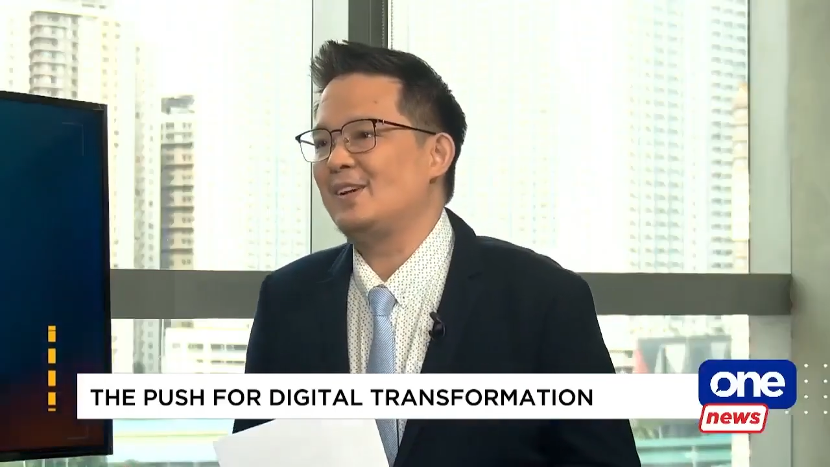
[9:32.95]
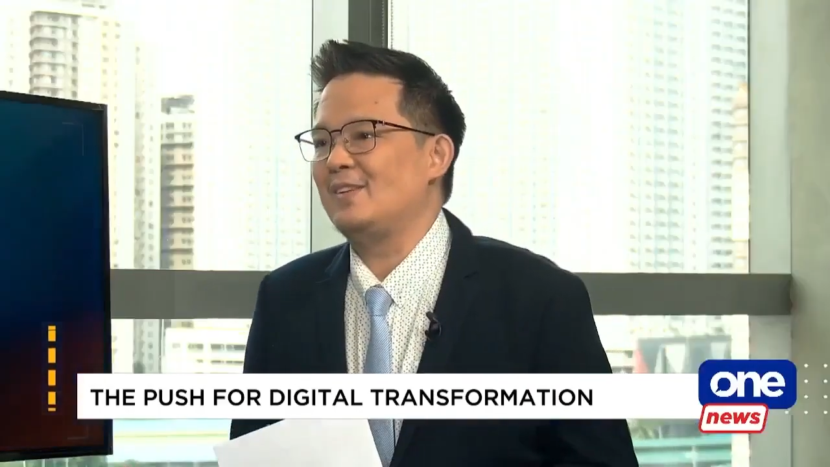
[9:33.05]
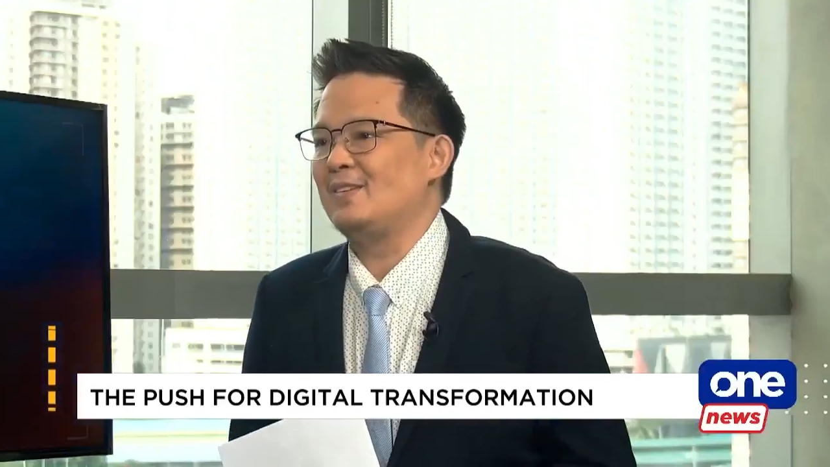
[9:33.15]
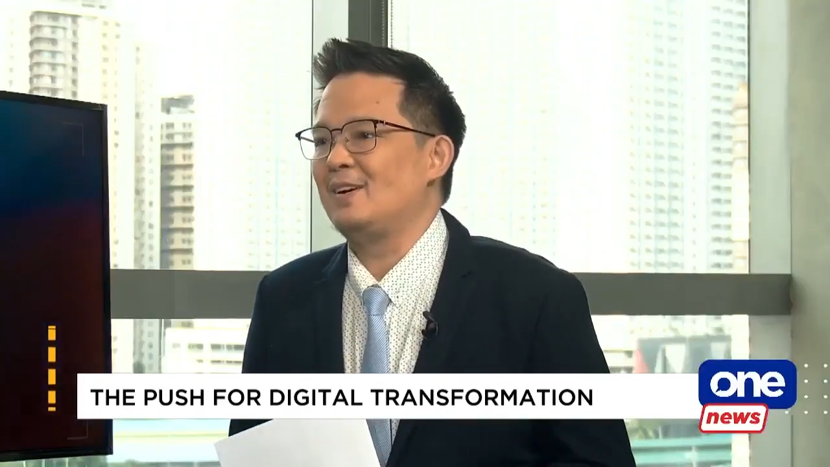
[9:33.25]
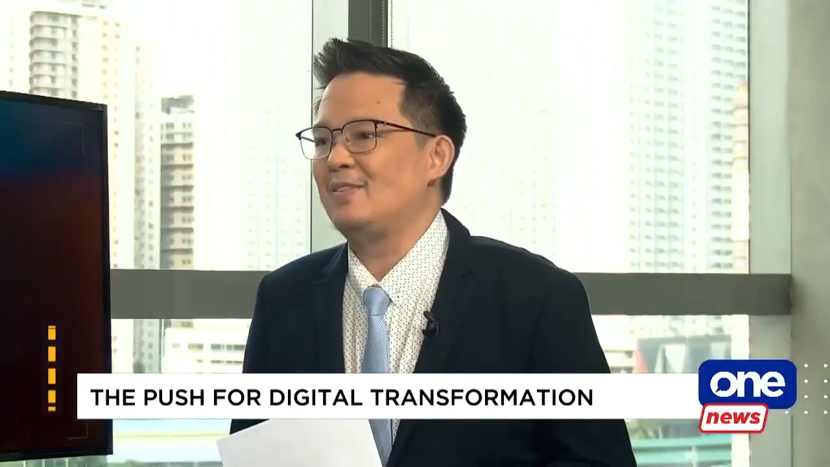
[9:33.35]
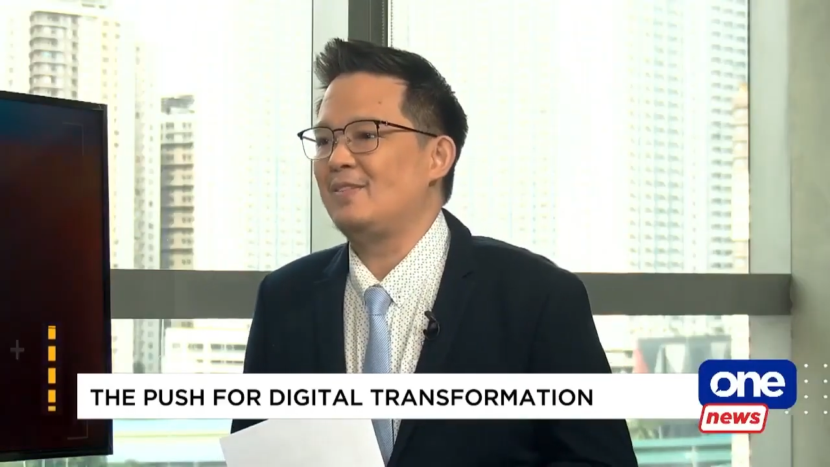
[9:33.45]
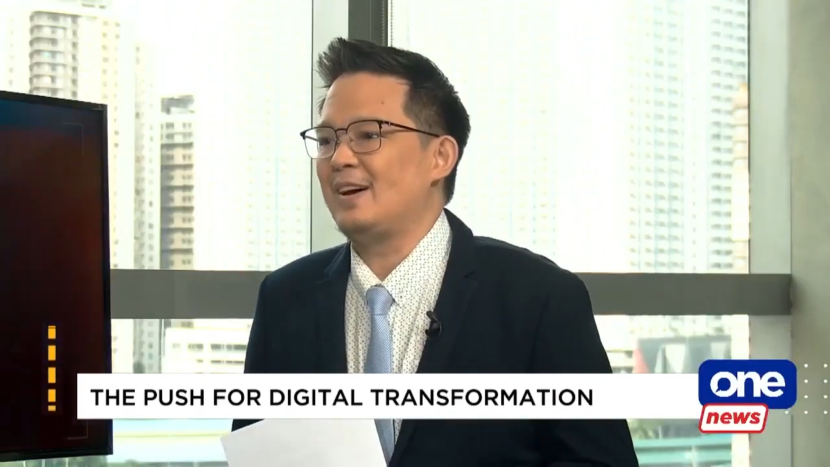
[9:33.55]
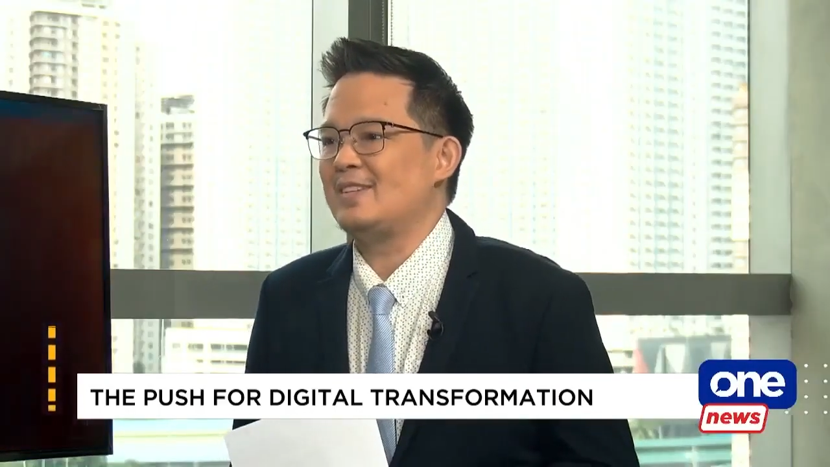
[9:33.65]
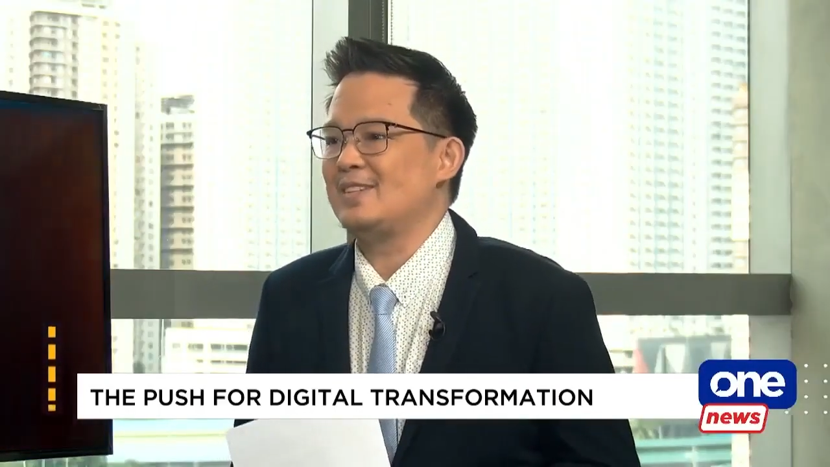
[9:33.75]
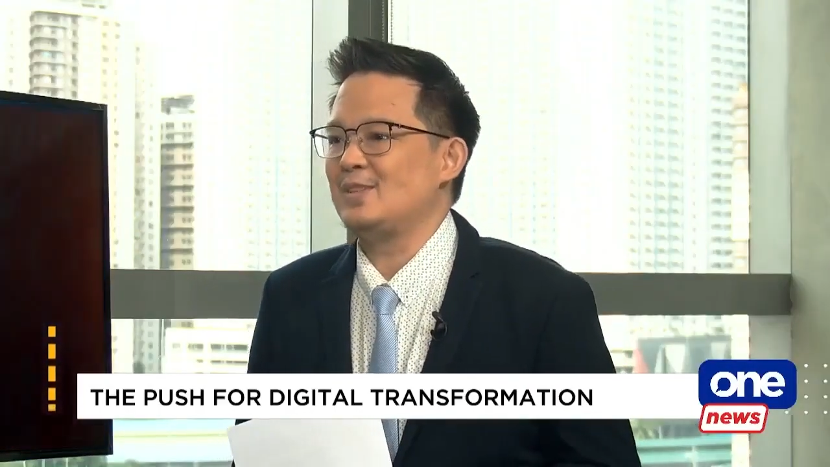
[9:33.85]
how uh,
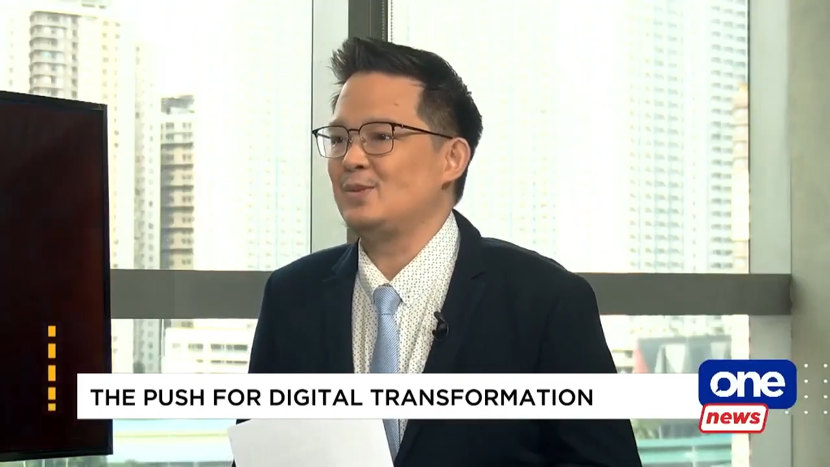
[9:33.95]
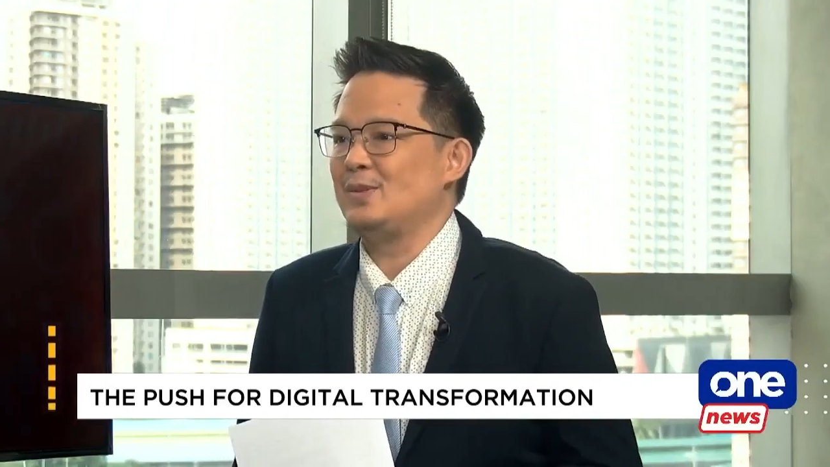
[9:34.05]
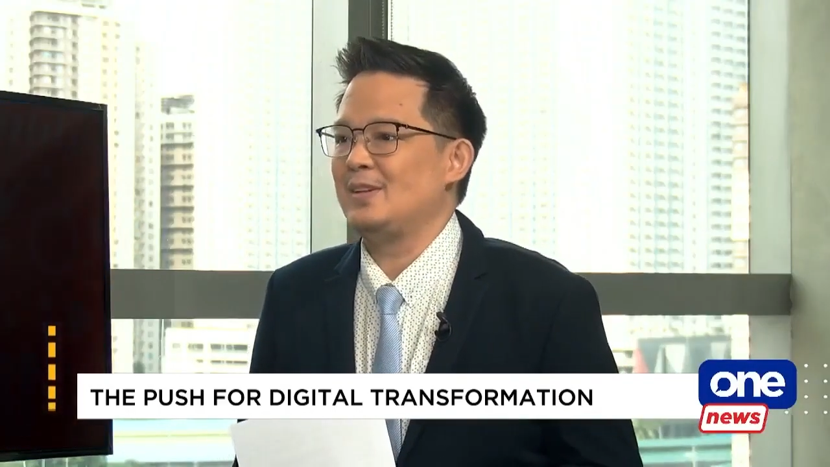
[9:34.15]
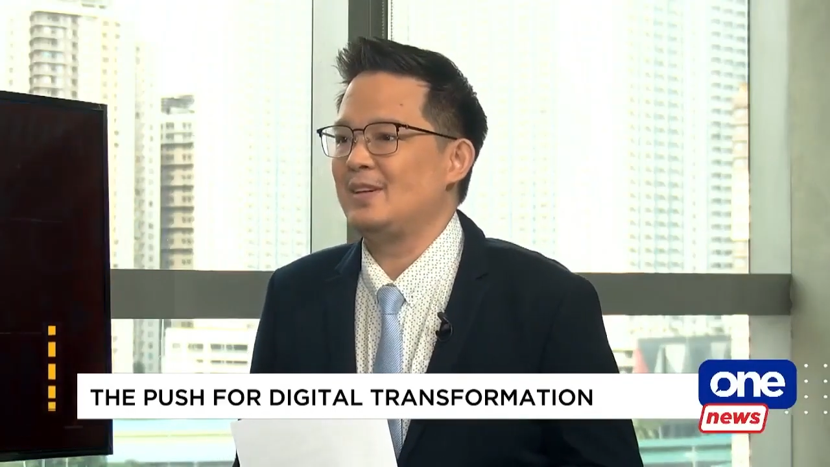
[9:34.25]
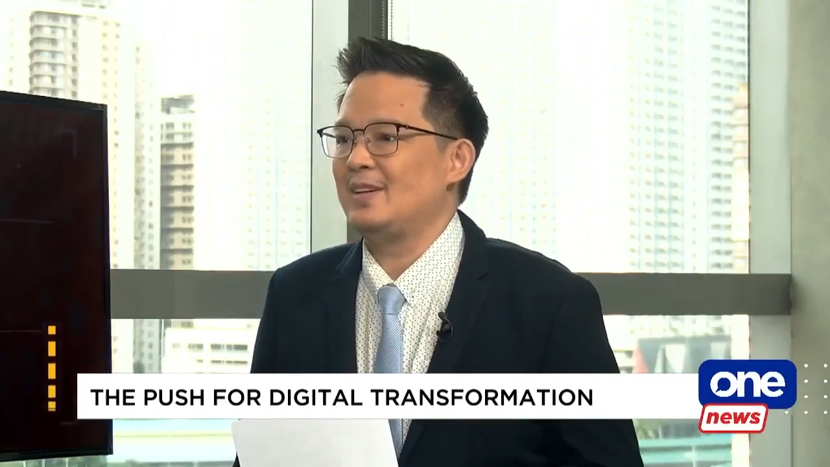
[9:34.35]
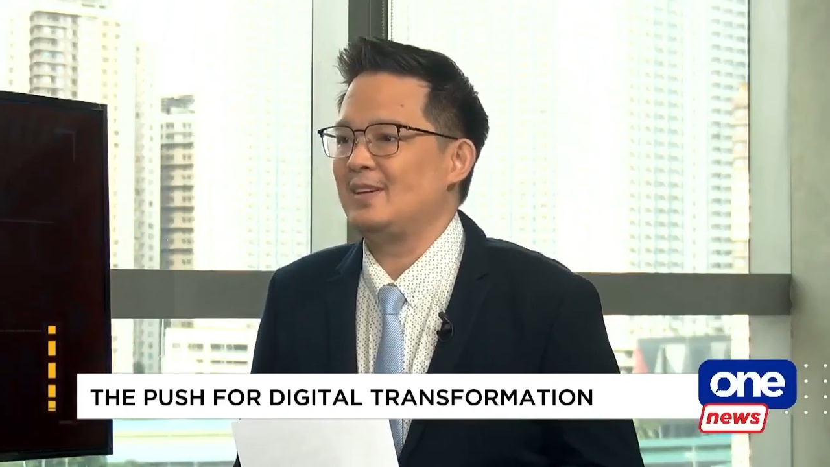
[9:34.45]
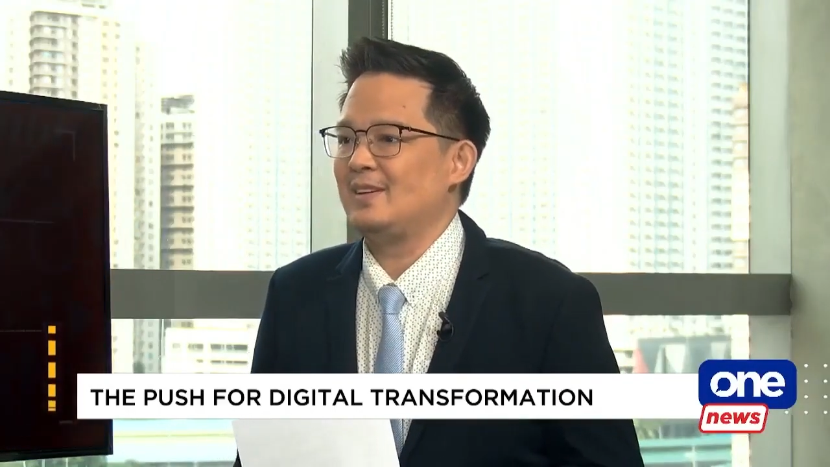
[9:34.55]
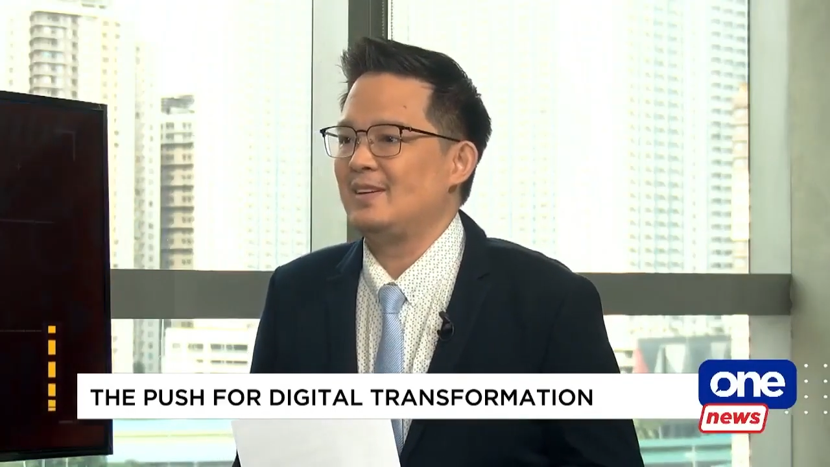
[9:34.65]
fast this would uh